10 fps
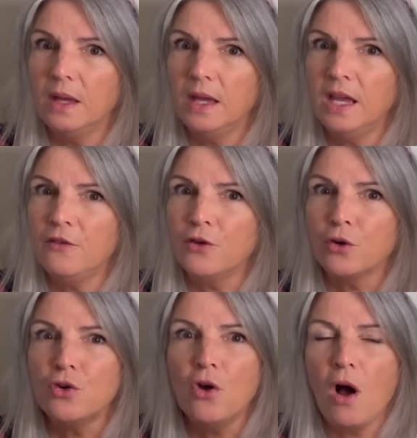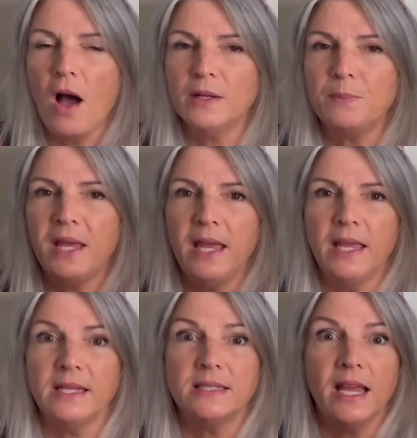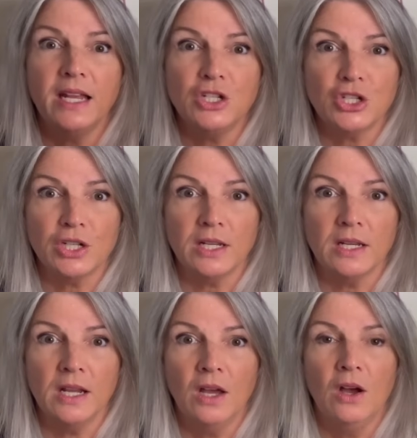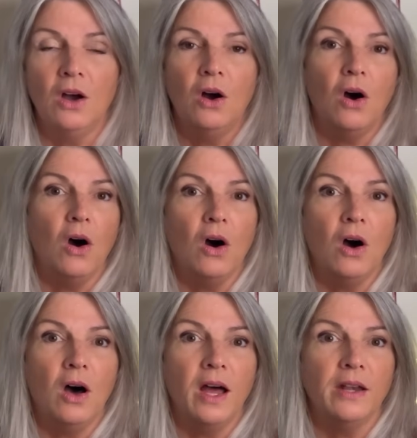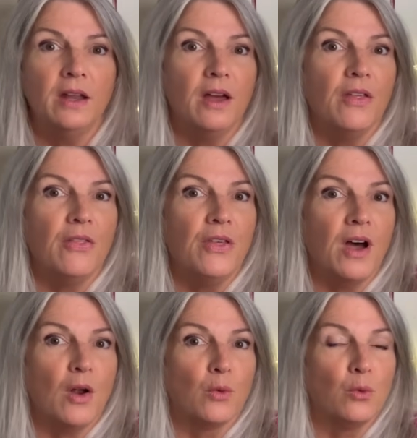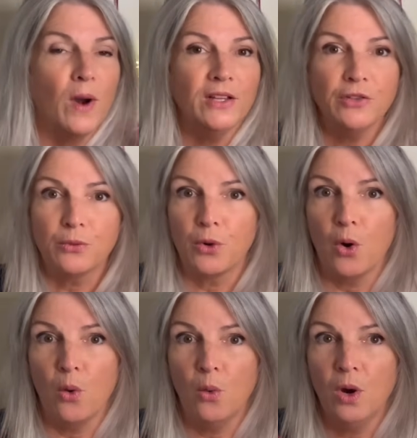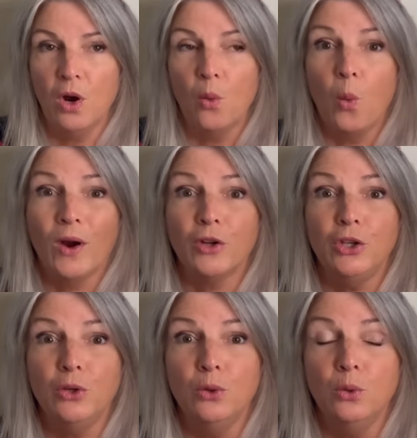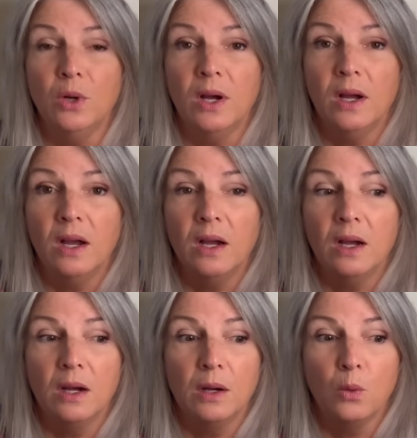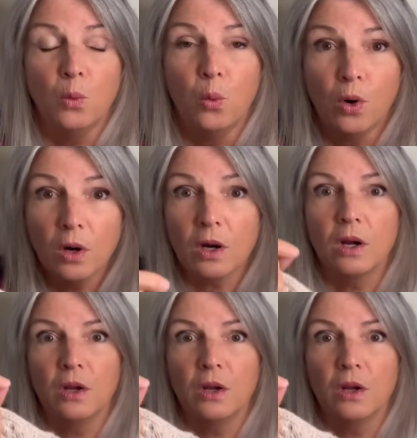if you're not paying attention on the rest row where you work